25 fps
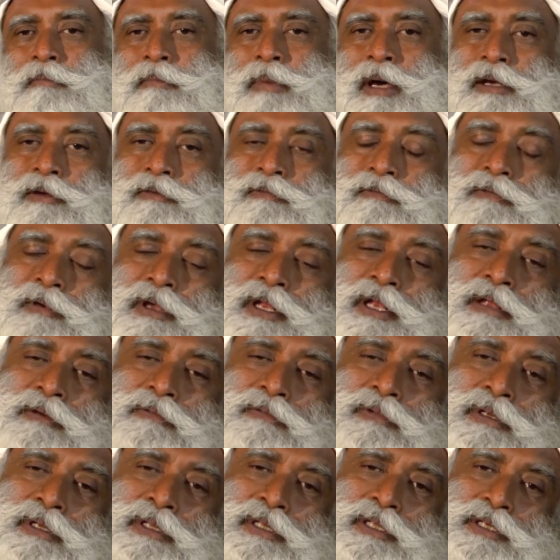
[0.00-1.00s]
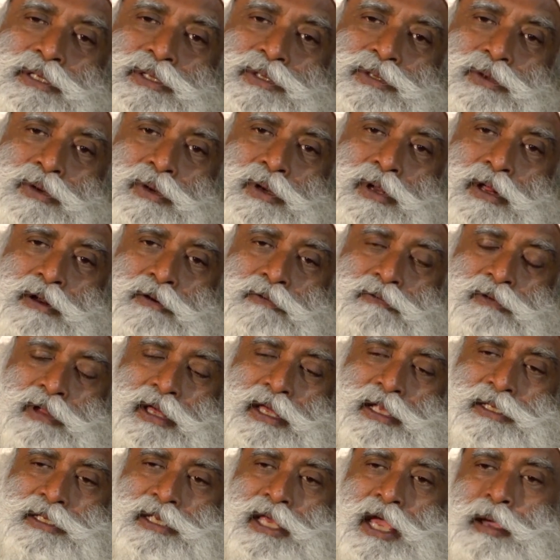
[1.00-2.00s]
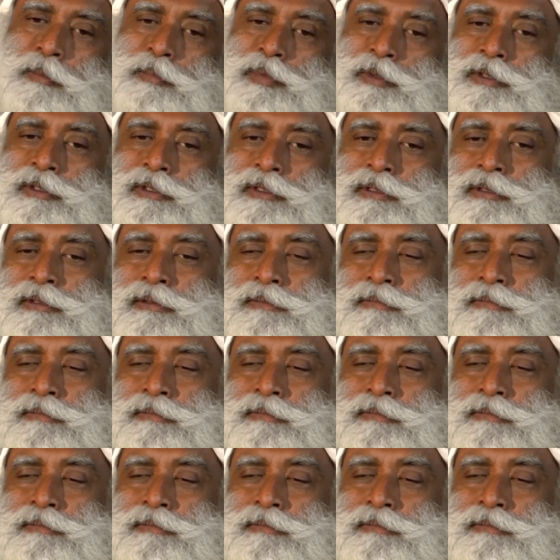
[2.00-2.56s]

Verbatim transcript: But whenever these solar flares happened,